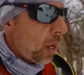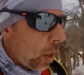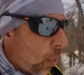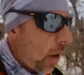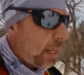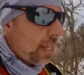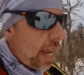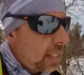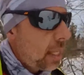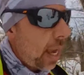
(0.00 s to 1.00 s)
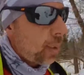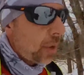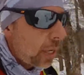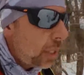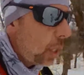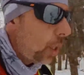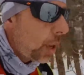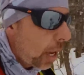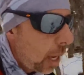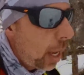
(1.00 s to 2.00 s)
what it tastes like when you
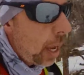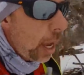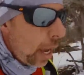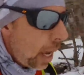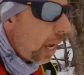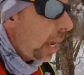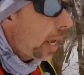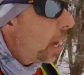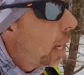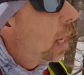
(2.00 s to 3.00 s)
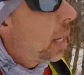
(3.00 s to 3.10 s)
do a